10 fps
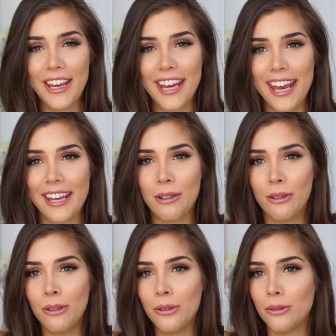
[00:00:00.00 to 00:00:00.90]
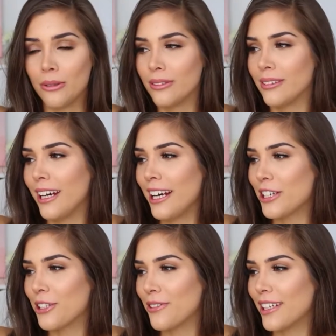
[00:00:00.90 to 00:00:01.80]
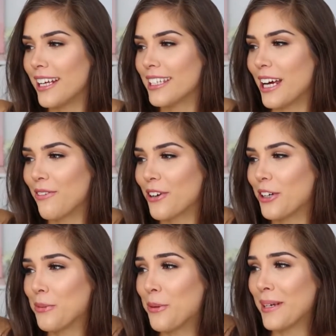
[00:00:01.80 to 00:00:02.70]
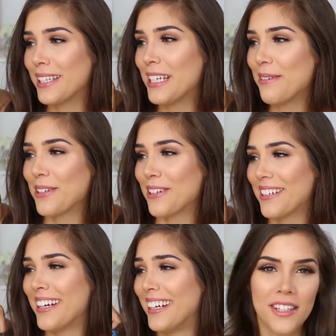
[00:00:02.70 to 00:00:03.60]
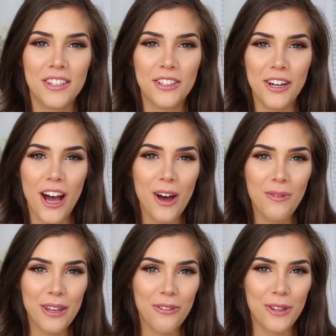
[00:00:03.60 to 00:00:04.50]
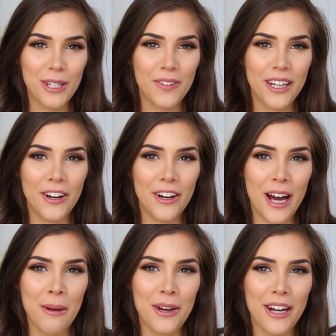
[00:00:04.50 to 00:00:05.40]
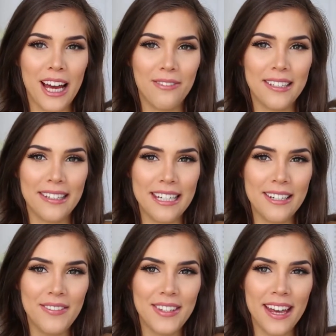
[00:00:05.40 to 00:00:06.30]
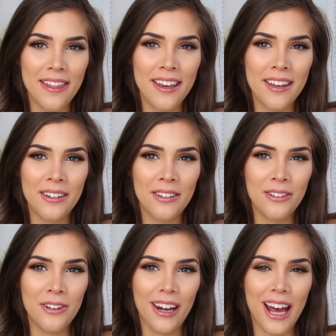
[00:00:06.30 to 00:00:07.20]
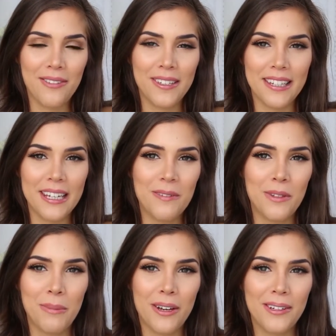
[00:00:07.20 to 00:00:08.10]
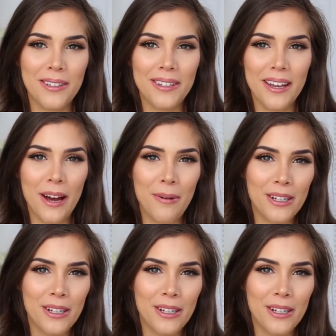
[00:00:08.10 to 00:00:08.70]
Okay, ooh, I just realized I forgot to put my sleeves on. So halfway through this video, I'm gonna have sleeves and then not have sleeves because I